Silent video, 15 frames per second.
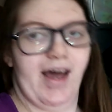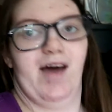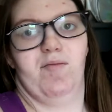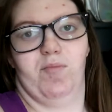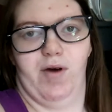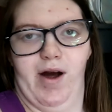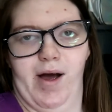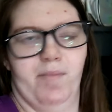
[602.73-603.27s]
have
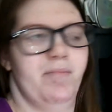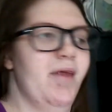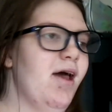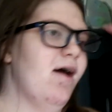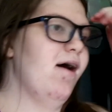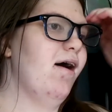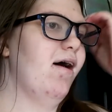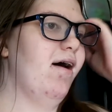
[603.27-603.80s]
Prime,
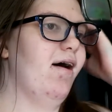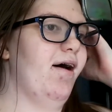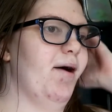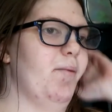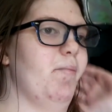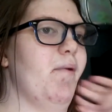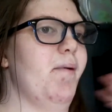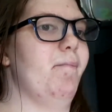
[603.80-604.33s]

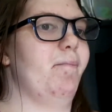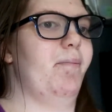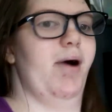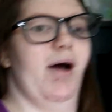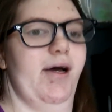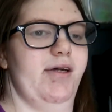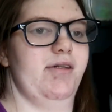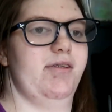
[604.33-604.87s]

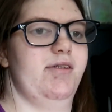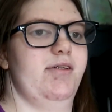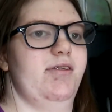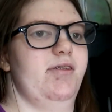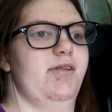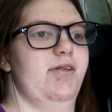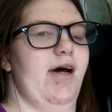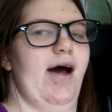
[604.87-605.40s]
but
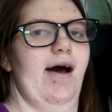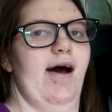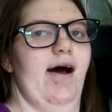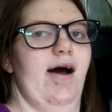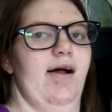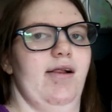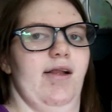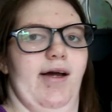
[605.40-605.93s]

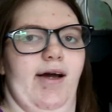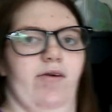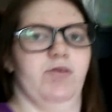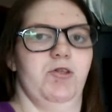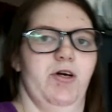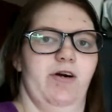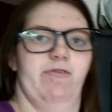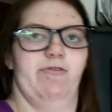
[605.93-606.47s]
I was
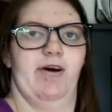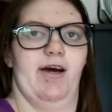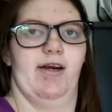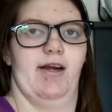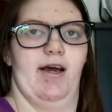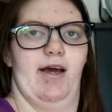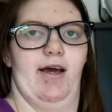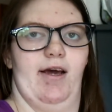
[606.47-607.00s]
trying to find
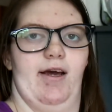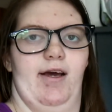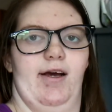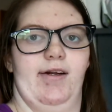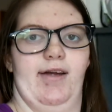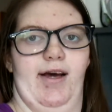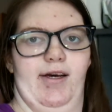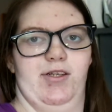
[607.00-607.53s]
a
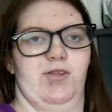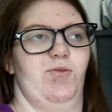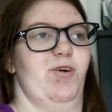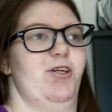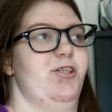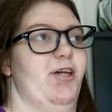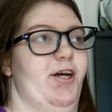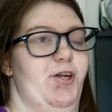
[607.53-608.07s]
desk,
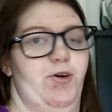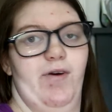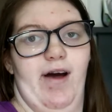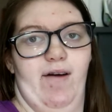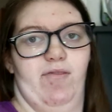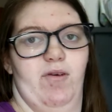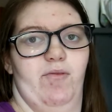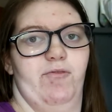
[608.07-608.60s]
which they do
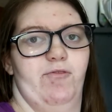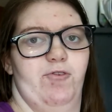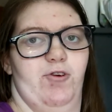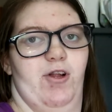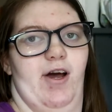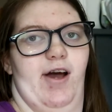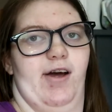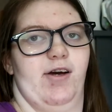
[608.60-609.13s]
have them for
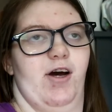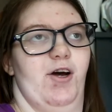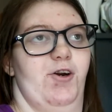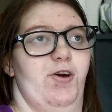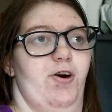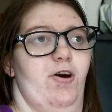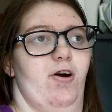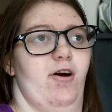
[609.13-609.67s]
like
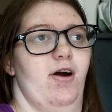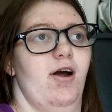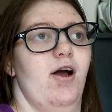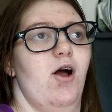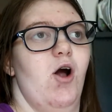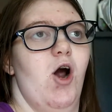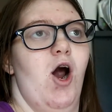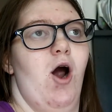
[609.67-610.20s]
under
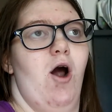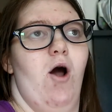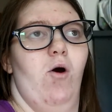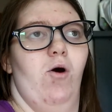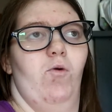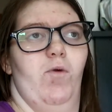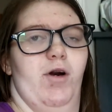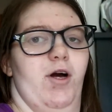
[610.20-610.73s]

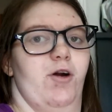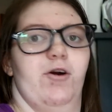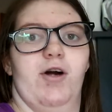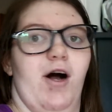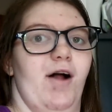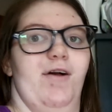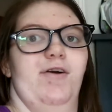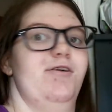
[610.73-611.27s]

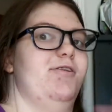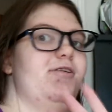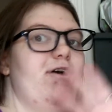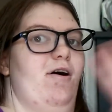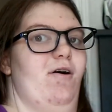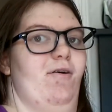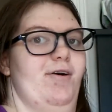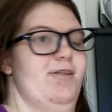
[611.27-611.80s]
$100,
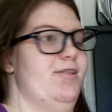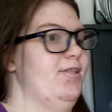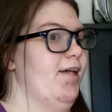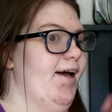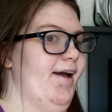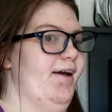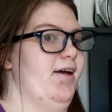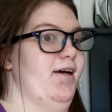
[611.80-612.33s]
so it's
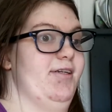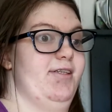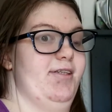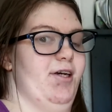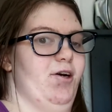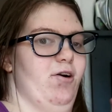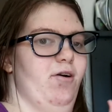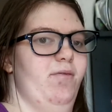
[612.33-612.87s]
like a
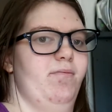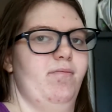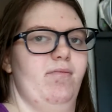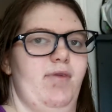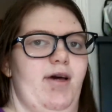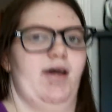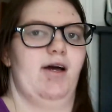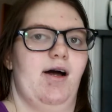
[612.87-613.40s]
steal.
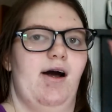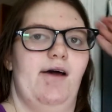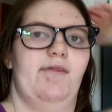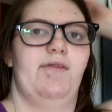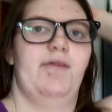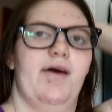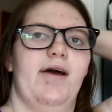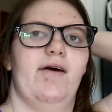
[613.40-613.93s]
Like, I
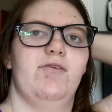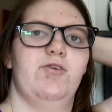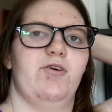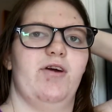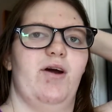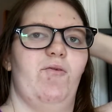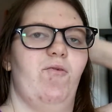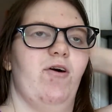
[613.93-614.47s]
think I was
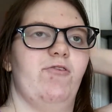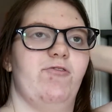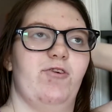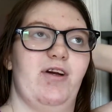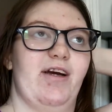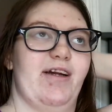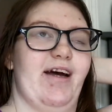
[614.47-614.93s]
looking at one for like